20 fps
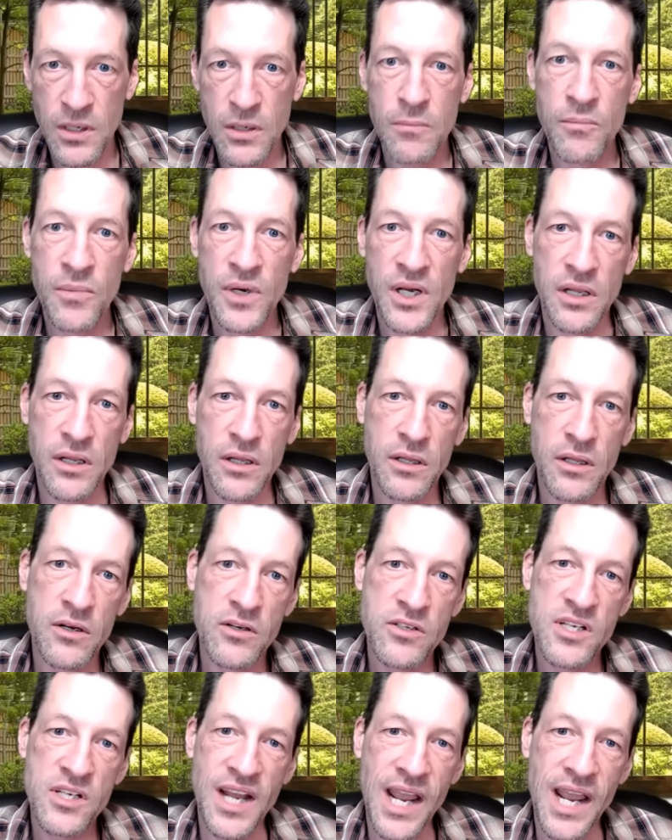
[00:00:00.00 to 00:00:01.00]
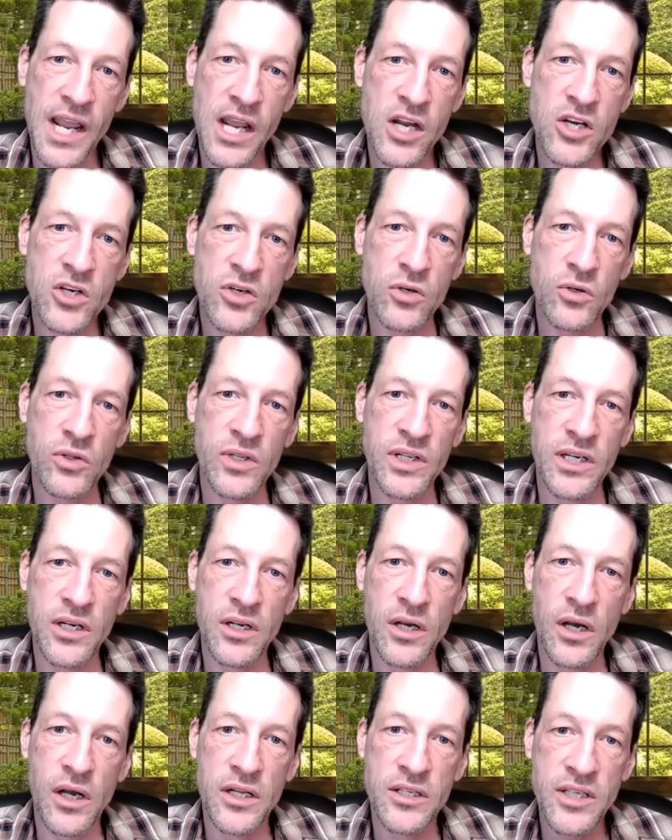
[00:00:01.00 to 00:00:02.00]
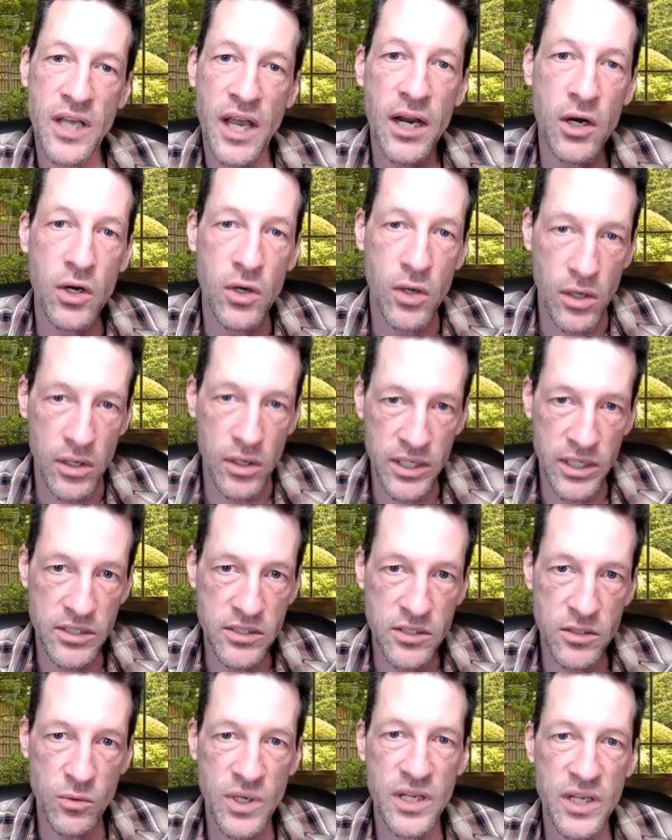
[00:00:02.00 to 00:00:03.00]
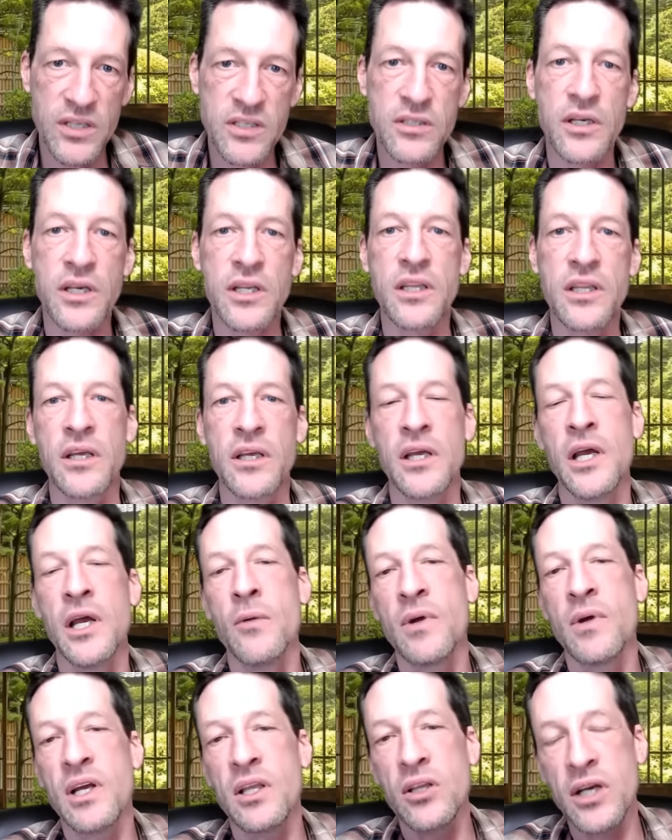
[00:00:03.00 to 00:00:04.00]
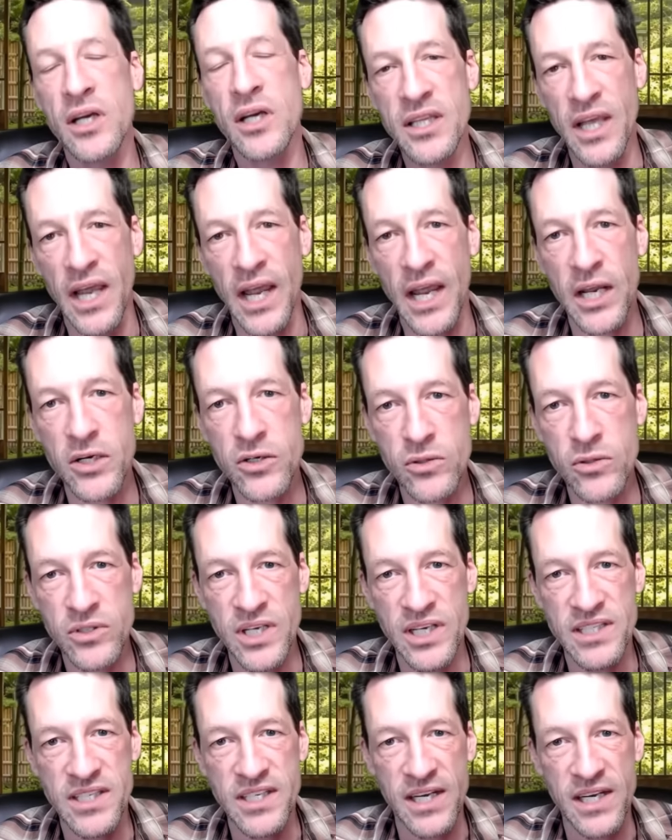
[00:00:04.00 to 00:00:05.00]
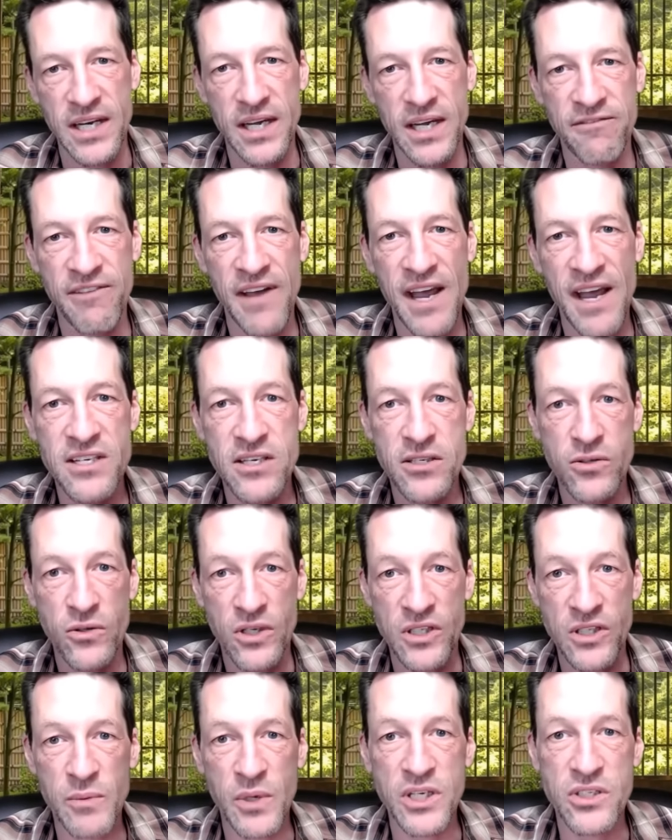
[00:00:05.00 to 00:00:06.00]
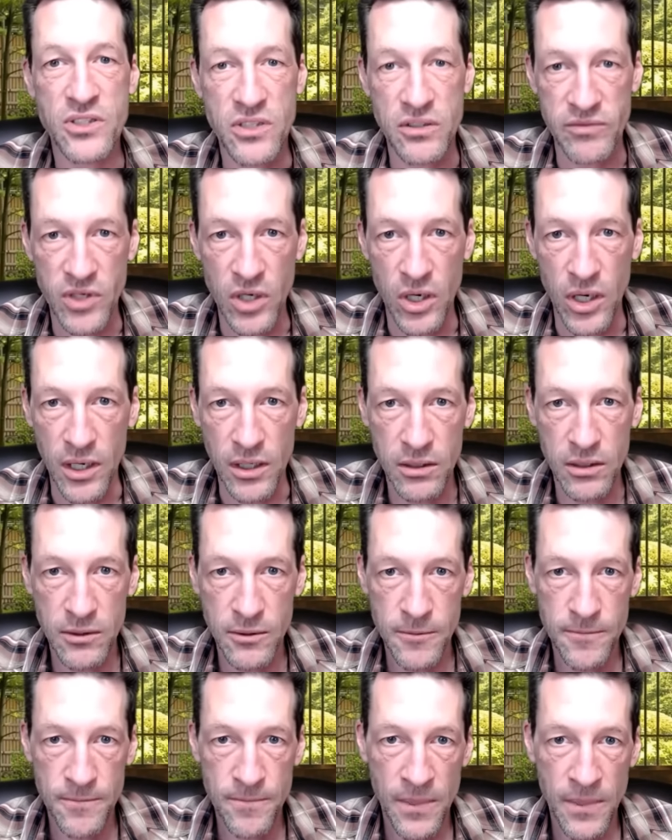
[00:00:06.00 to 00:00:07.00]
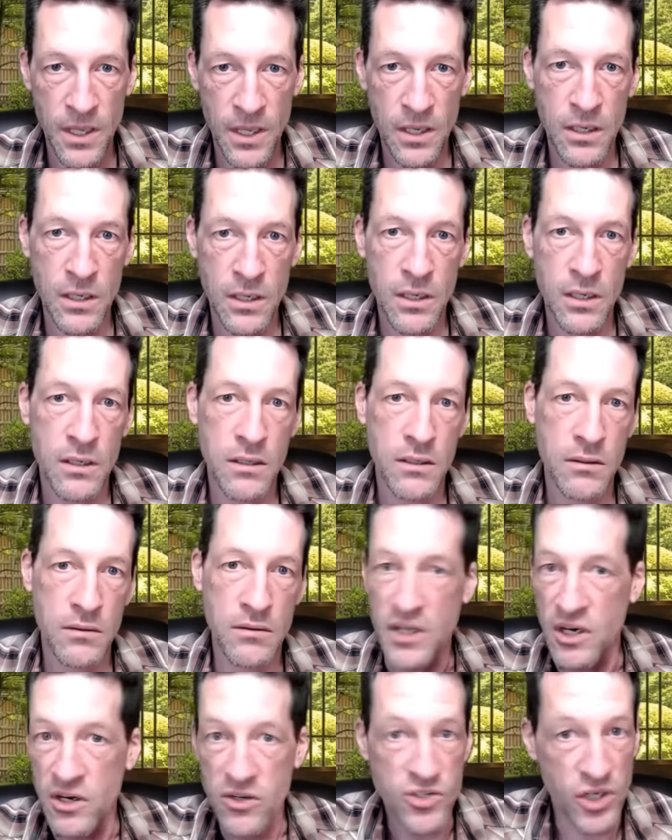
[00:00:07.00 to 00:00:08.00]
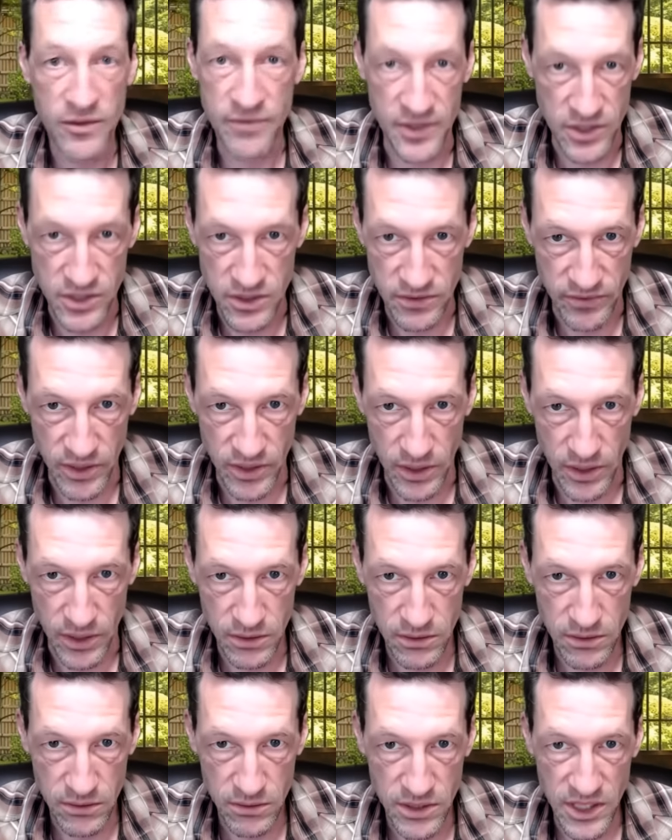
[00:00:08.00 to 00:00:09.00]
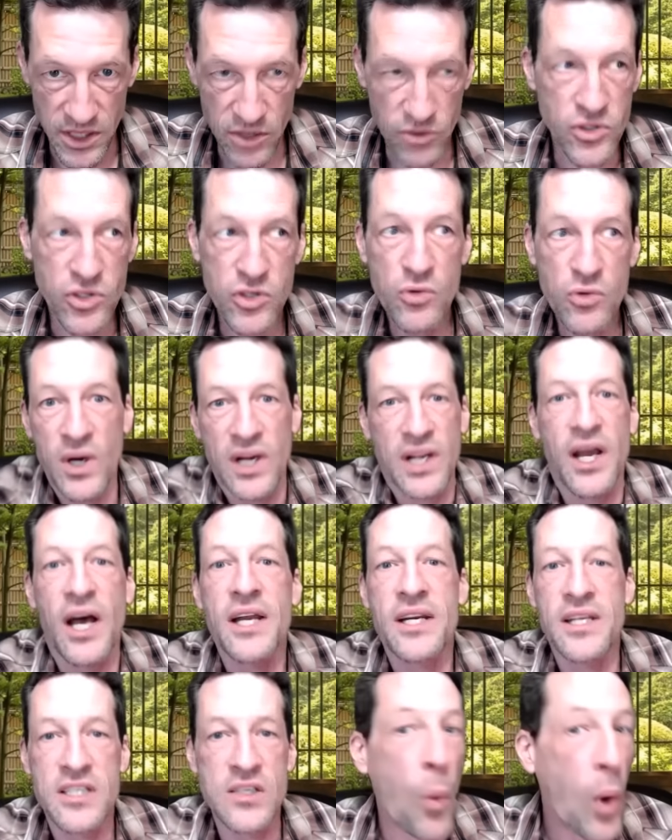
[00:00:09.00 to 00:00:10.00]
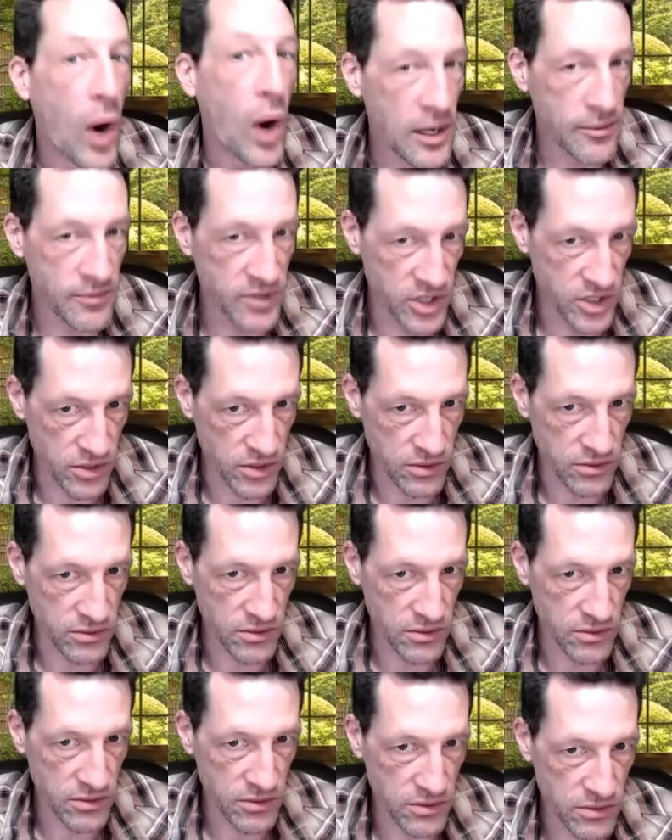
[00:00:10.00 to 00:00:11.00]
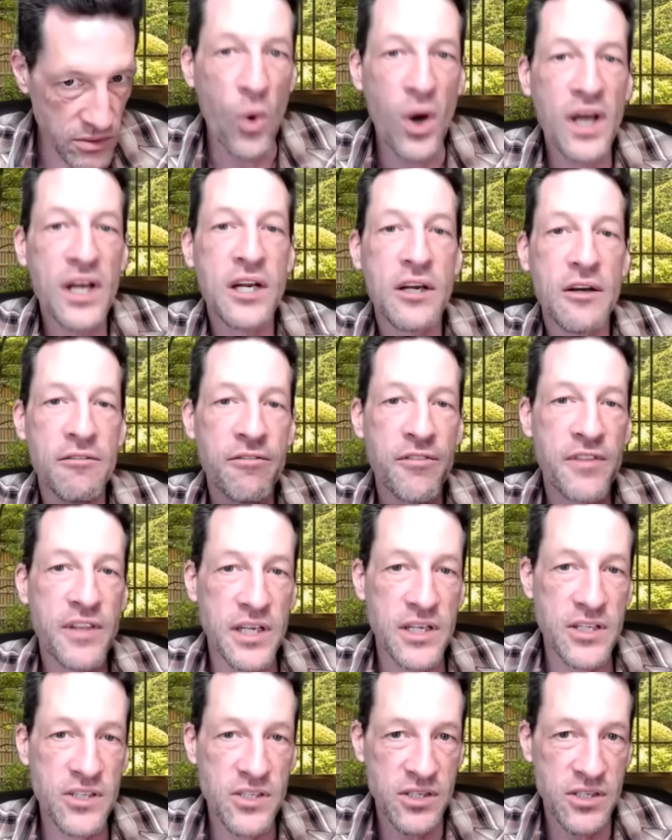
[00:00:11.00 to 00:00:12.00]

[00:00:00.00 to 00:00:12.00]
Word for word: But there's an angel in God's hierarchy, so we could look at the we could look at the angels as the as facets or expressions of God. Mm-hmm. They're servants of God. They don't do what God doesn't want them to do. One of the